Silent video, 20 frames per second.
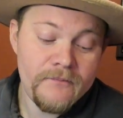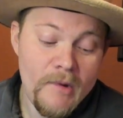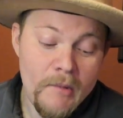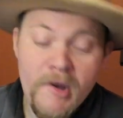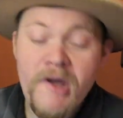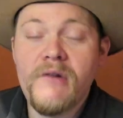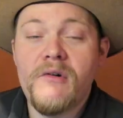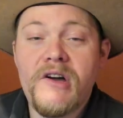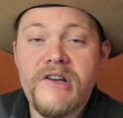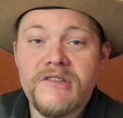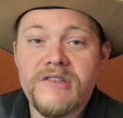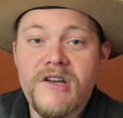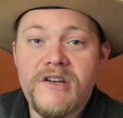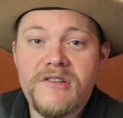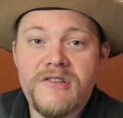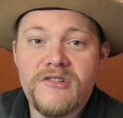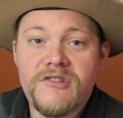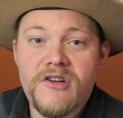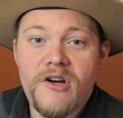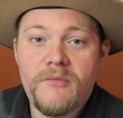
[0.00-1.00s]
Anyways,
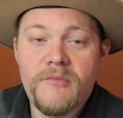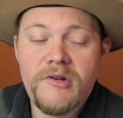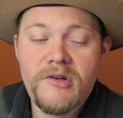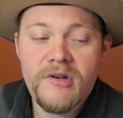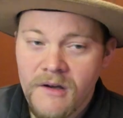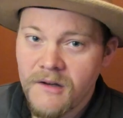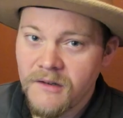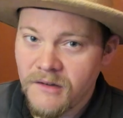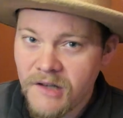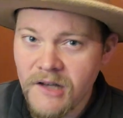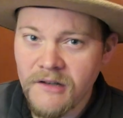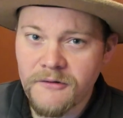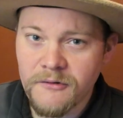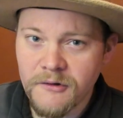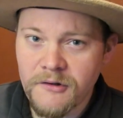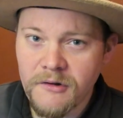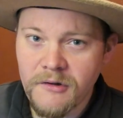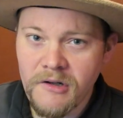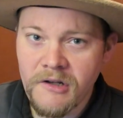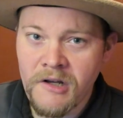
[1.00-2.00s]
ladies and gentlemen, thanks for
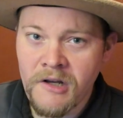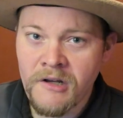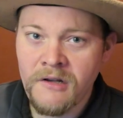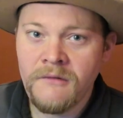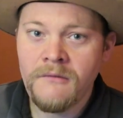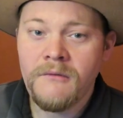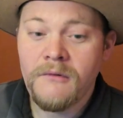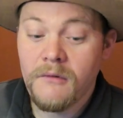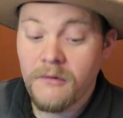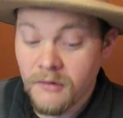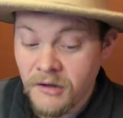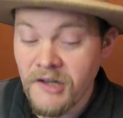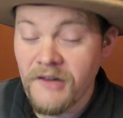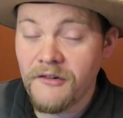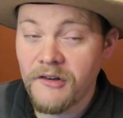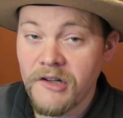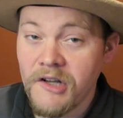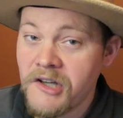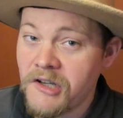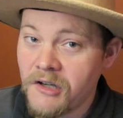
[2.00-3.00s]
tuning in. Leave
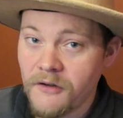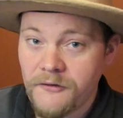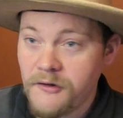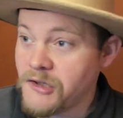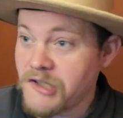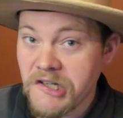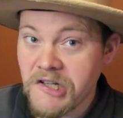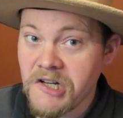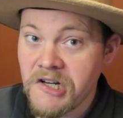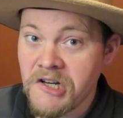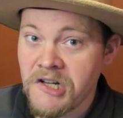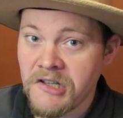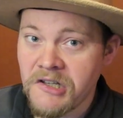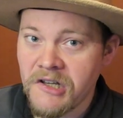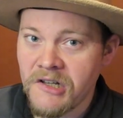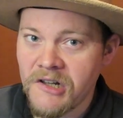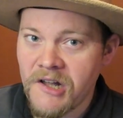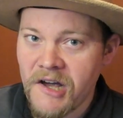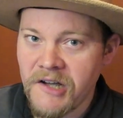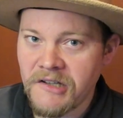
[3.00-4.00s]
a link if you've seen
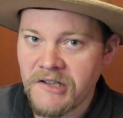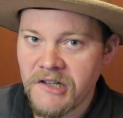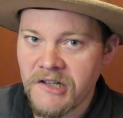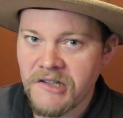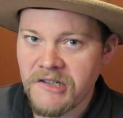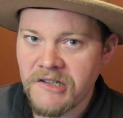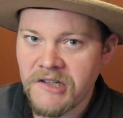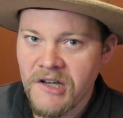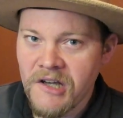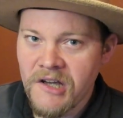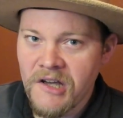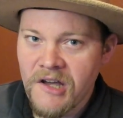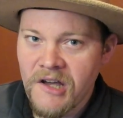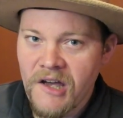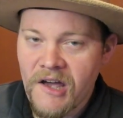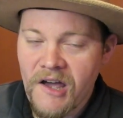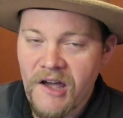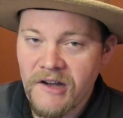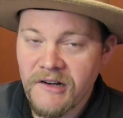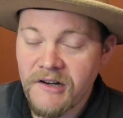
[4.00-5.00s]
anything like this.
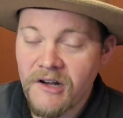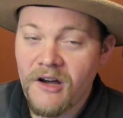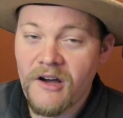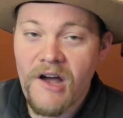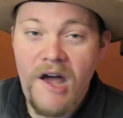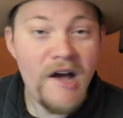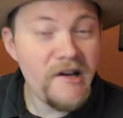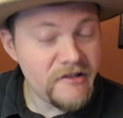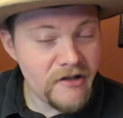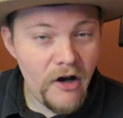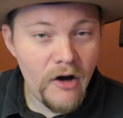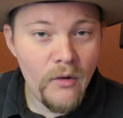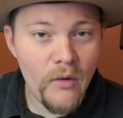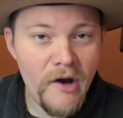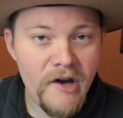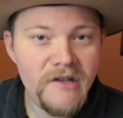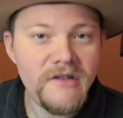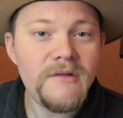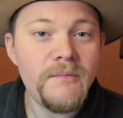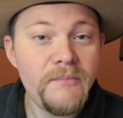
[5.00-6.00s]
And uh, as
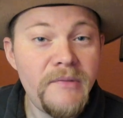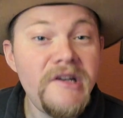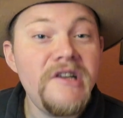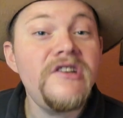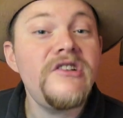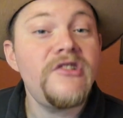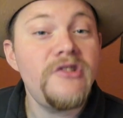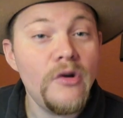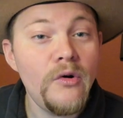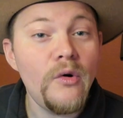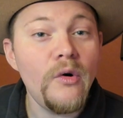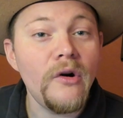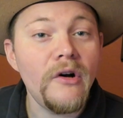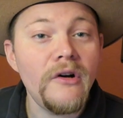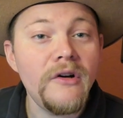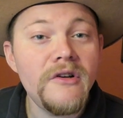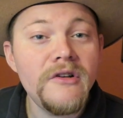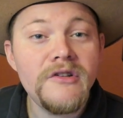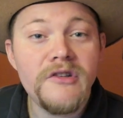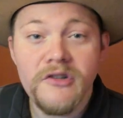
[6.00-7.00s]
always, be
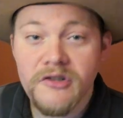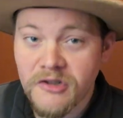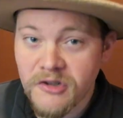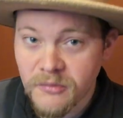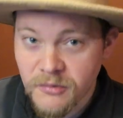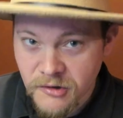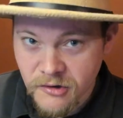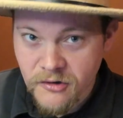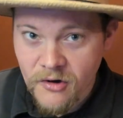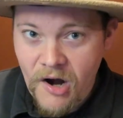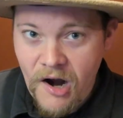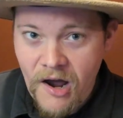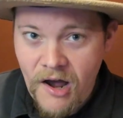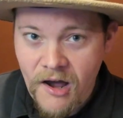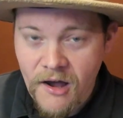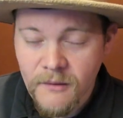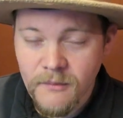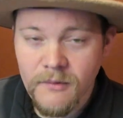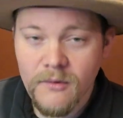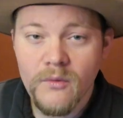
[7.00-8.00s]
sure to
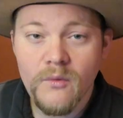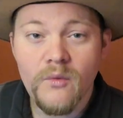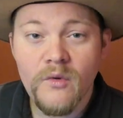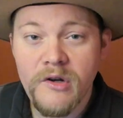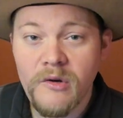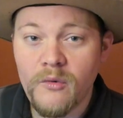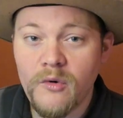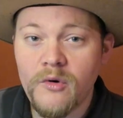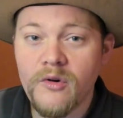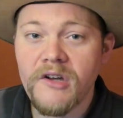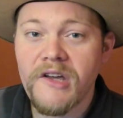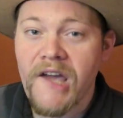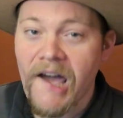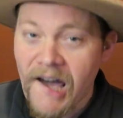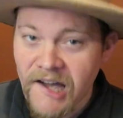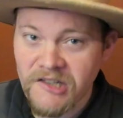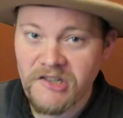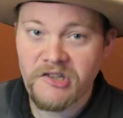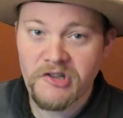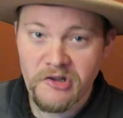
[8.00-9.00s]
subscribe. We will
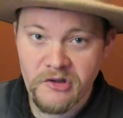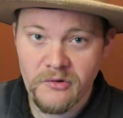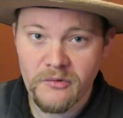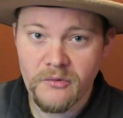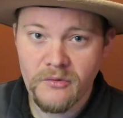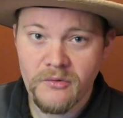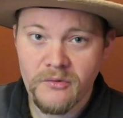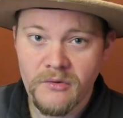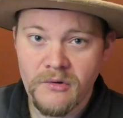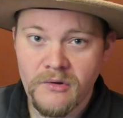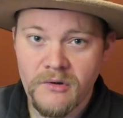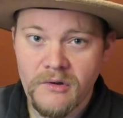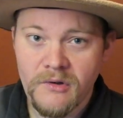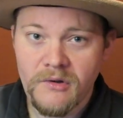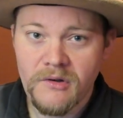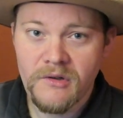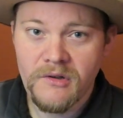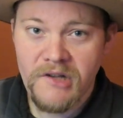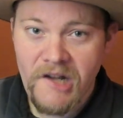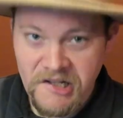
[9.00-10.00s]
catch you
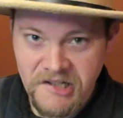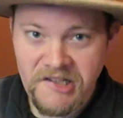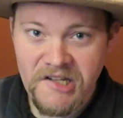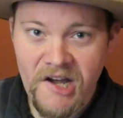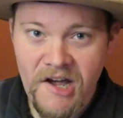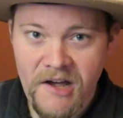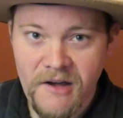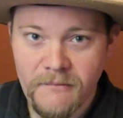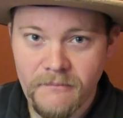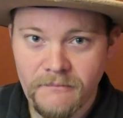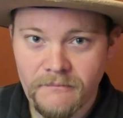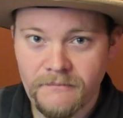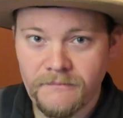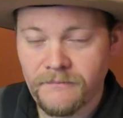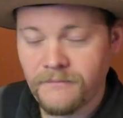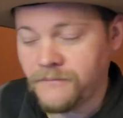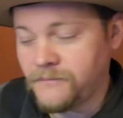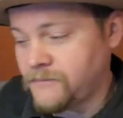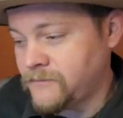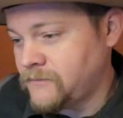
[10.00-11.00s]
next time. This is
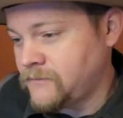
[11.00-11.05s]
how